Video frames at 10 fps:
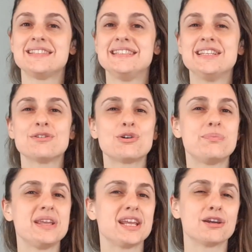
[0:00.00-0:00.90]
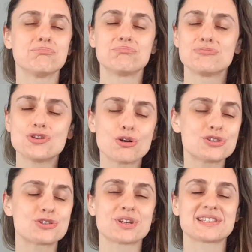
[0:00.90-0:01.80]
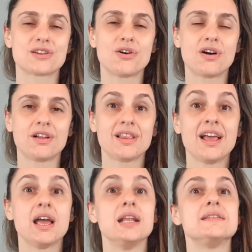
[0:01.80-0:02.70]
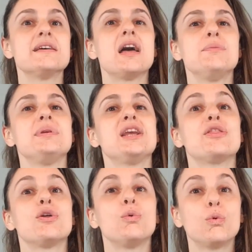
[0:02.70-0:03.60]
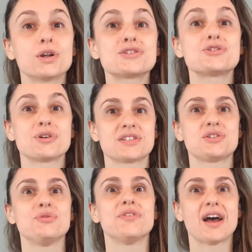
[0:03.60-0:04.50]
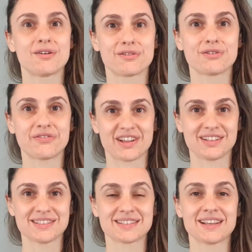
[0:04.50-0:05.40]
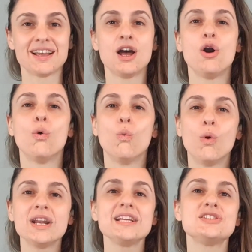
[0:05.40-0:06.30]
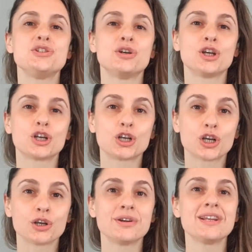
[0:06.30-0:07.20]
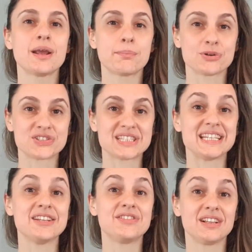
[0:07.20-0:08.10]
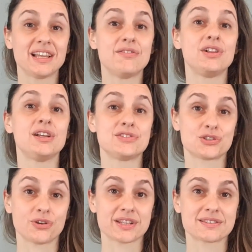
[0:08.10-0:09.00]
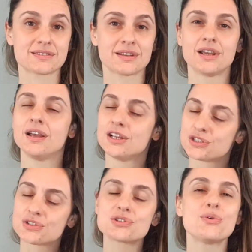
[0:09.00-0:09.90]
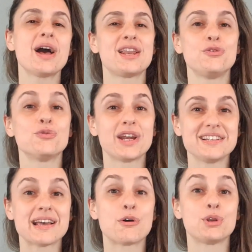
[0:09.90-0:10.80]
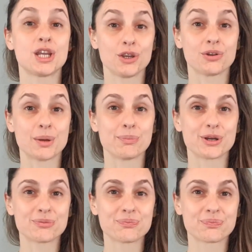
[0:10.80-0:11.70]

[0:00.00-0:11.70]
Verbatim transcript: 0 being no stress at all, and 10 being the worst stress you've ever felt. What is your current perceived level of stress? Just go ahead and write down your number.